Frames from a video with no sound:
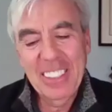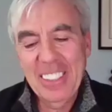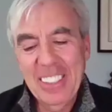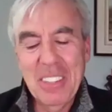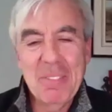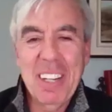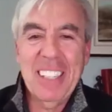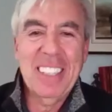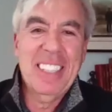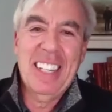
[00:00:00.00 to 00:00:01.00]
you so
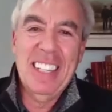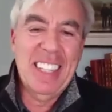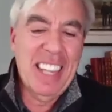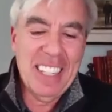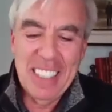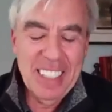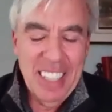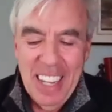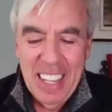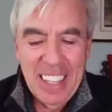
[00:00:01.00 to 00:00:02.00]
much. That's
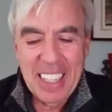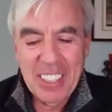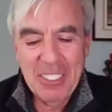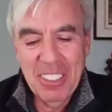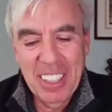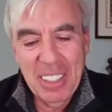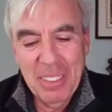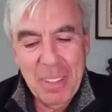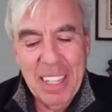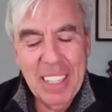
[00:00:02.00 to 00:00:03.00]
really
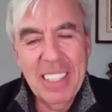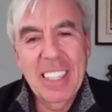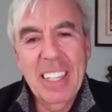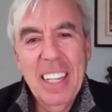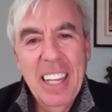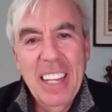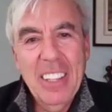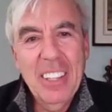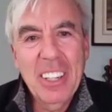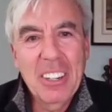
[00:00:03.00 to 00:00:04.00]
amazing.
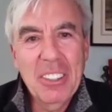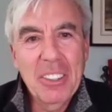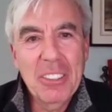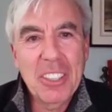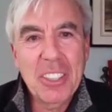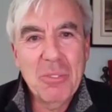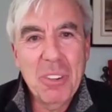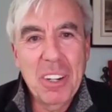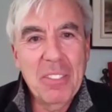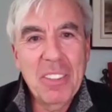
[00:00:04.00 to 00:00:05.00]
You know, you're just
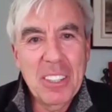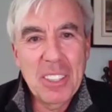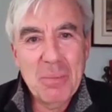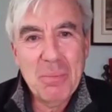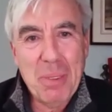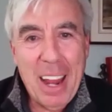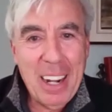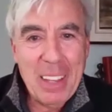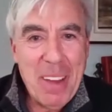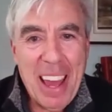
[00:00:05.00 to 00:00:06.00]
one of those
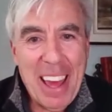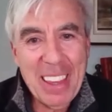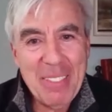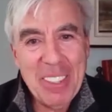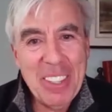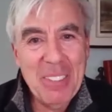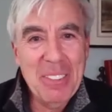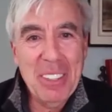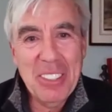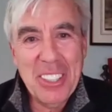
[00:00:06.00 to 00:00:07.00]
polymath
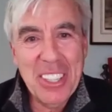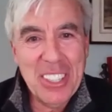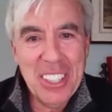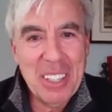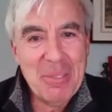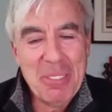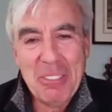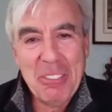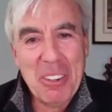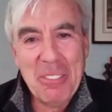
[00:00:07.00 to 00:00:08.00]
musicians and
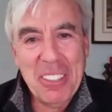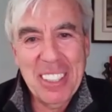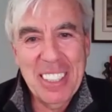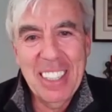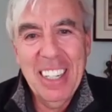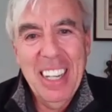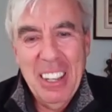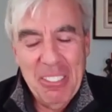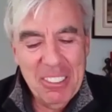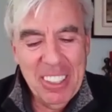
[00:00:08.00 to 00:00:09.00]
performers, and
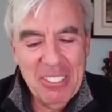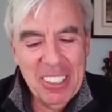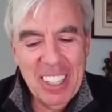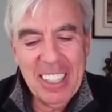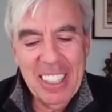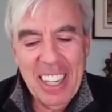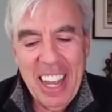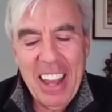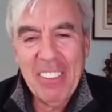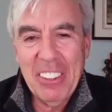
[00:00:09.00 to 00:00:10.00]
we're lucky to
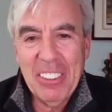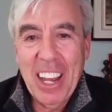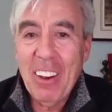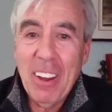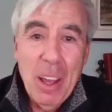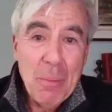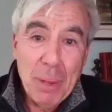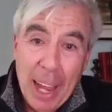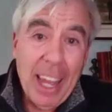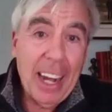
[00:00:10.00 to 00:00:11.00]
have you. Now,
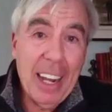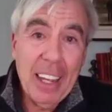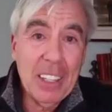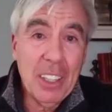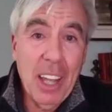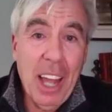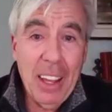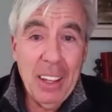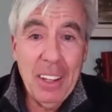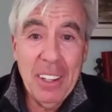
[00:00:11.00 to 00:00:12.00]
but
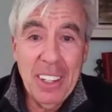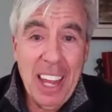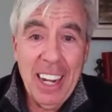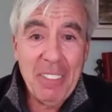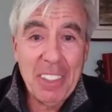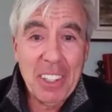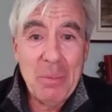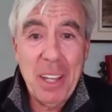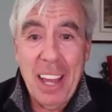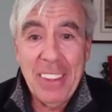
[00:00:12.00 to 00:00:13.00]
I'll have to
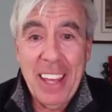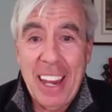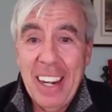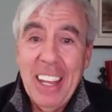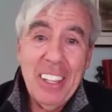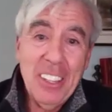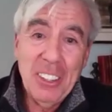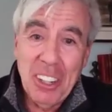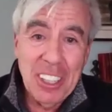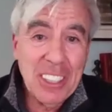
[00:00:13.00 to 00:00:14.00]
go beyond that.
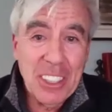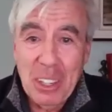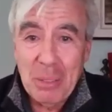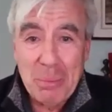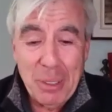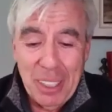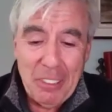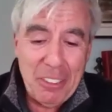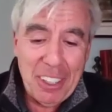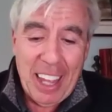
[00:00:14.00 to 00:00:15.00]
You're also a
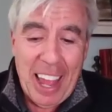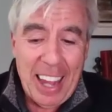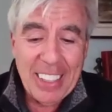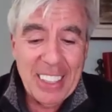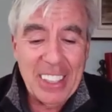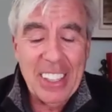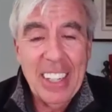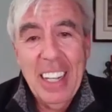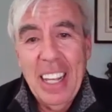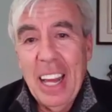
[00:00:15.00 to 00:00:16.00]
prolific actor.
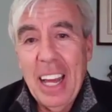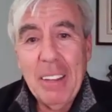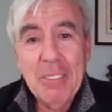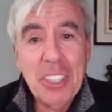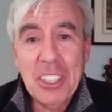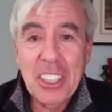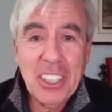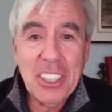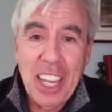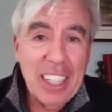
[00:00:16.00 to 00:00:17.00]
Just to
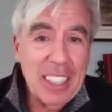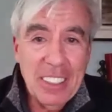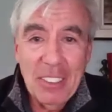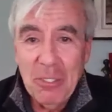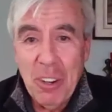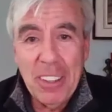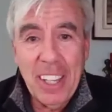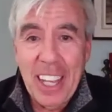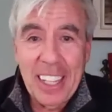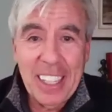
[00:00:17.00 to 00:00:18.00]
cite one
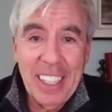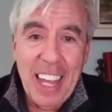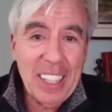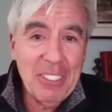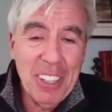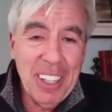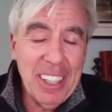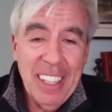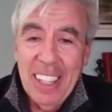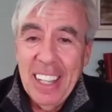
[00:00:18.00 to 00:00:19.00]
that I connect
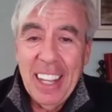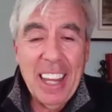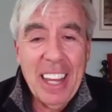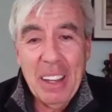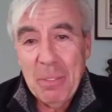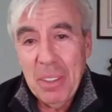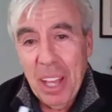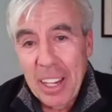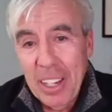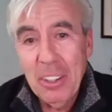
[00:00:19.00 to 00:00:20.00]
with,
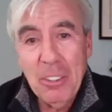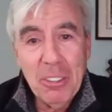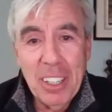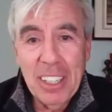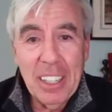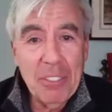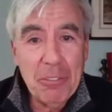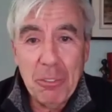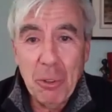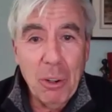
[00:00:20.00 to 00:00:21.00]
I know you were in
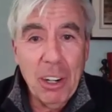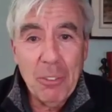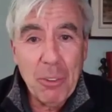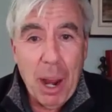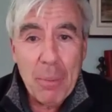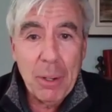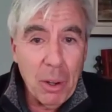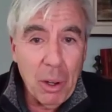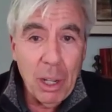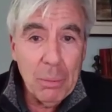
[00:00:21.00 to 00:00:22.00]
four of Robert
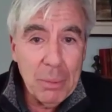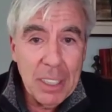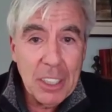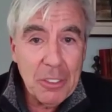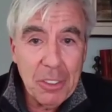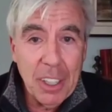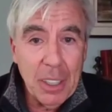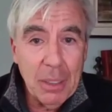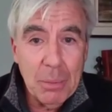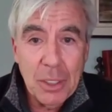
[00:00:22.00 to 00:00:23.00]
Altman's
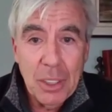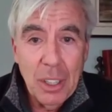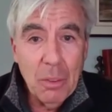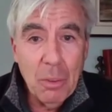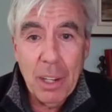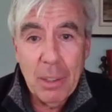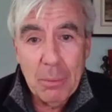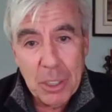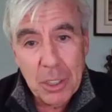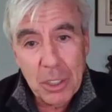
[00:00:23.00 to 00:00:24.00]
films. One of them
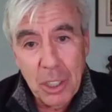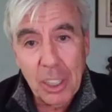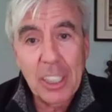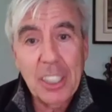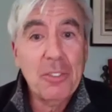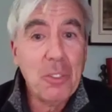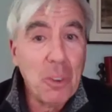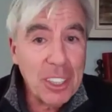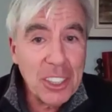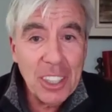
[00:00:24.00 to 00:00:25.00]
was Cookie's
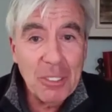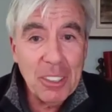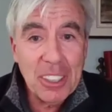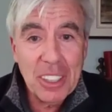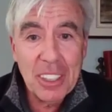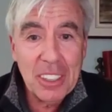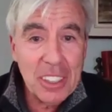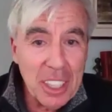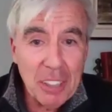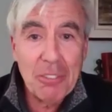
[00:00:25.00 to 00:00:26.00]
Fortune, which a
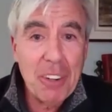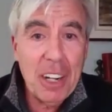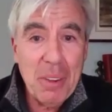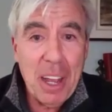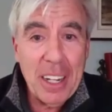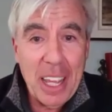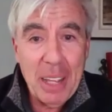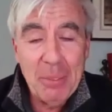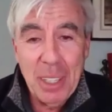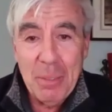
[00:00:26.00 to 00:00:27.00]
dear friend of mine,
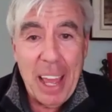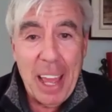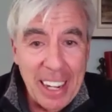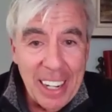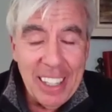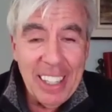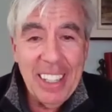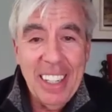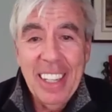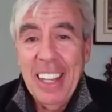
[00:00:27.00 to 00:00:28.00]
Abe Lim,
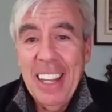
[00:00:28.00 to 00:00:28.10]
edited.